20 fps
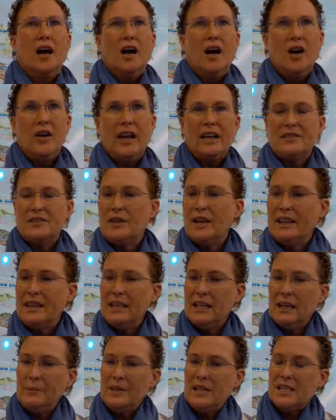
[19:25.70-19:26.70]
Okay, so I
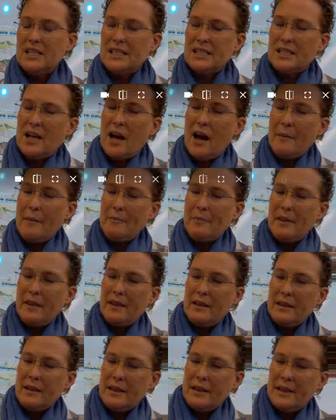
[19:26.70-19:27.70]
think I'm going to stop
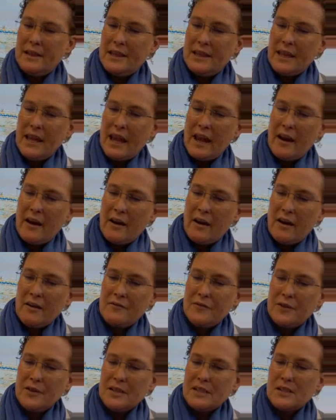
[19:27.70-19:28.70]
there
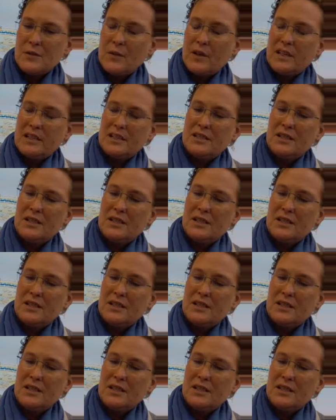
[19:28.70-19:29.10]
for this one.